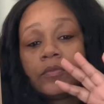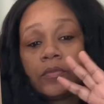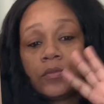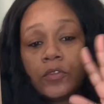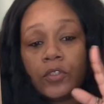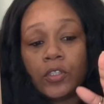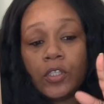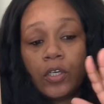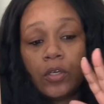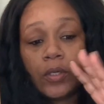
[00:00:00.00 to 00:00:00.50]

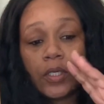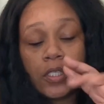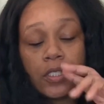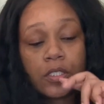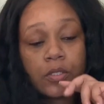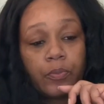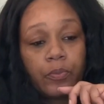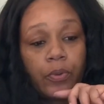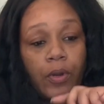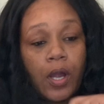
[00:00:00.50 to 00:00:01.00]
you know,
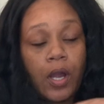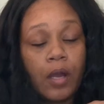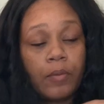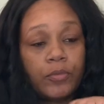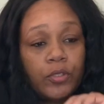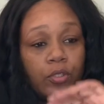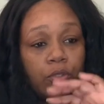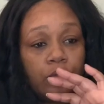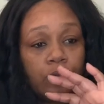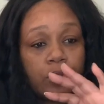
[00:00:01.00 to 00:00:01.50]
his prom
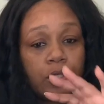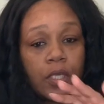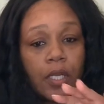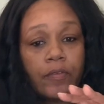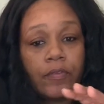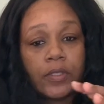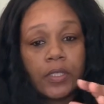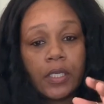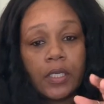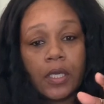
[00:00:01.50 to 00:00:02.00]
dues and
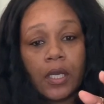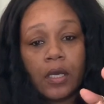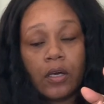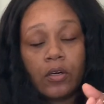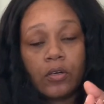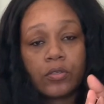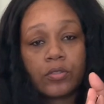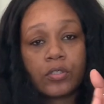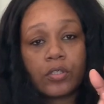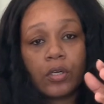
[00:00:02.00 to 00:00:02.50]
everything
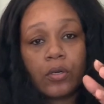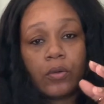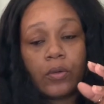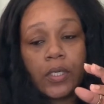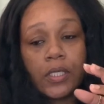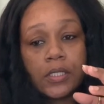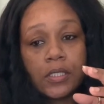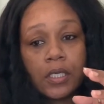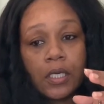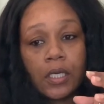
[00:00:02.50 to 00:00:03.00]
else. So
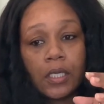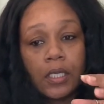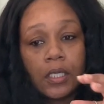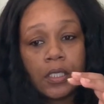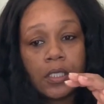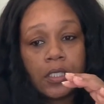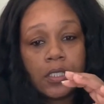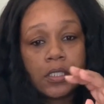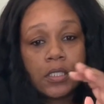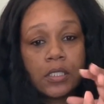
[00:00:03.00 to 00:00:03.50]
his Aunt
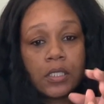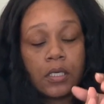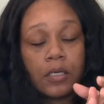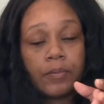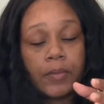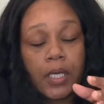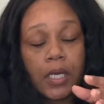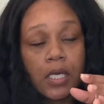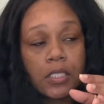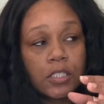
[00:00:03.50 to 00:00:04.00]
Lisa,
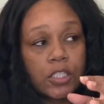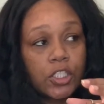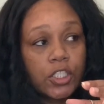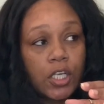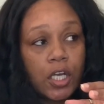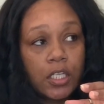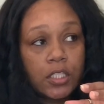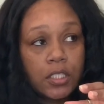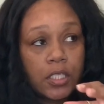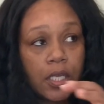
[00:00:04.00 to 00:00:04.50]
my cousin
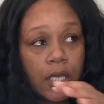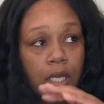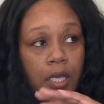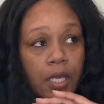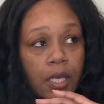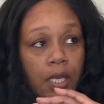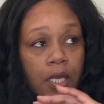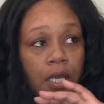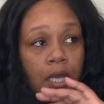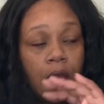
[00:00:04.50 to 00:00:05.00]

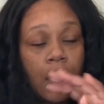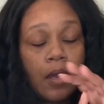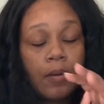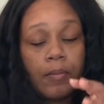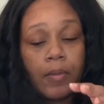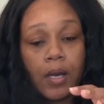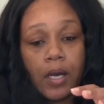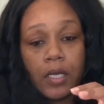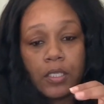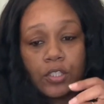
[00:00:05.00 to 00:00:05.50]
Shantae,
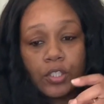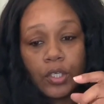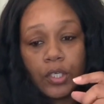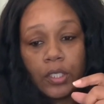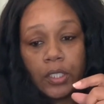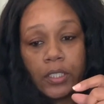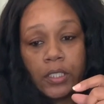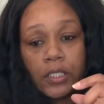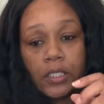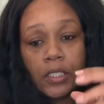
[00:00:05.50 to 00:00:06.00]
my
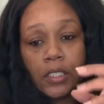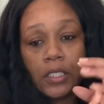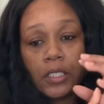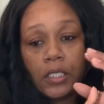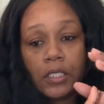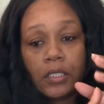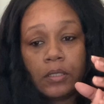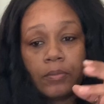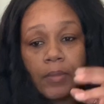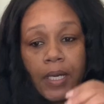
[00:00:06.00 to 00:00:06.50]

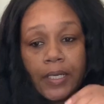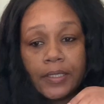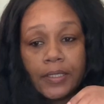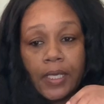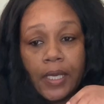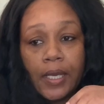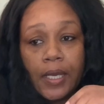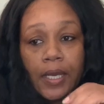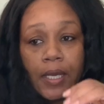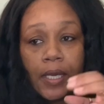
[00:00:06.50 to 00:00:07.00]
Darlene, my
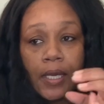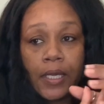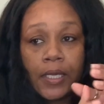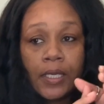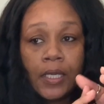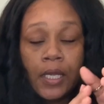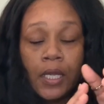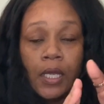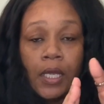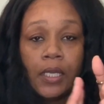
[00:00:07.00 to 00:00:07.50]
dad,
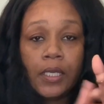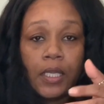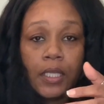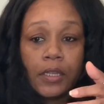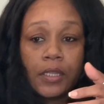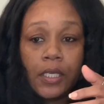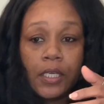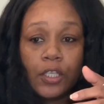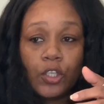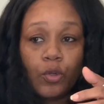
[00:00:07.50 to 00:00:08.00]

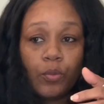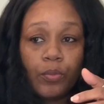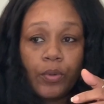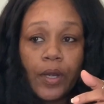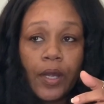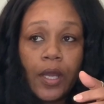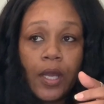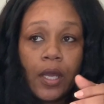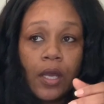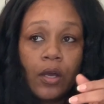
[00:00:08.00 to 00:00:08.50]
Nathaniel
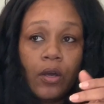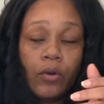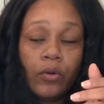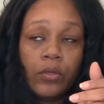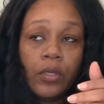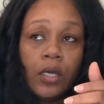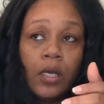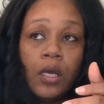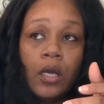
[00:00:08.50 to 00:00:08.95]
Brown.